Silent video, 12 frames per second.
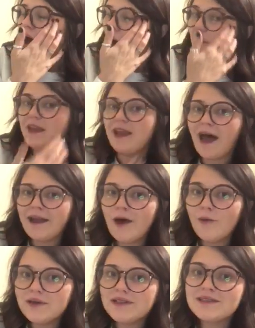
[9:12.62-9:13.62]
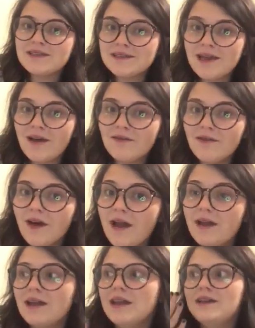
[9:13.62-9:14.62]
I mean, I know it doesn't sound fun
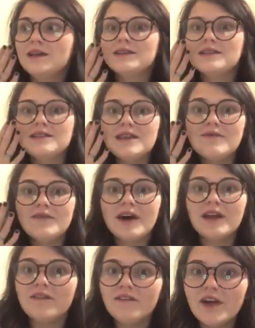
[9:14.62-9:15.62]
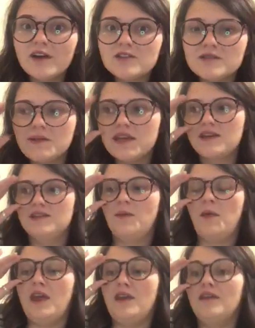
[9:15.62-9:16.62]
and it doesn't seem fun at first because, I
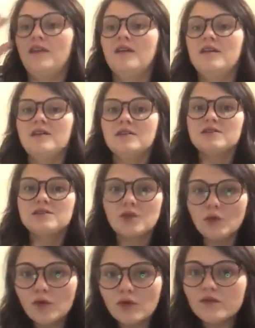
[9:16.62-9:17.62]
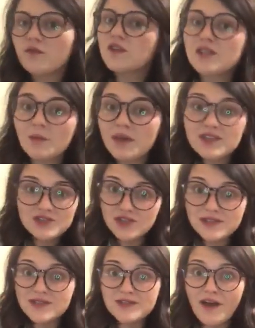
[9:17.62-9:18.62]
mean, school for some kids
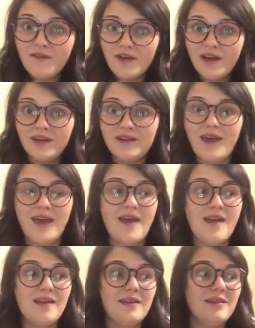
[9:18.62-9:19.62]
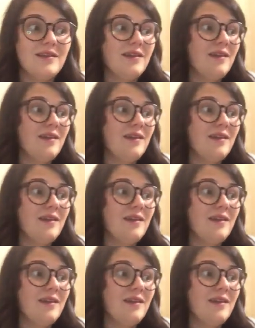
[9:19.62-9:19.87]
just is not fun. And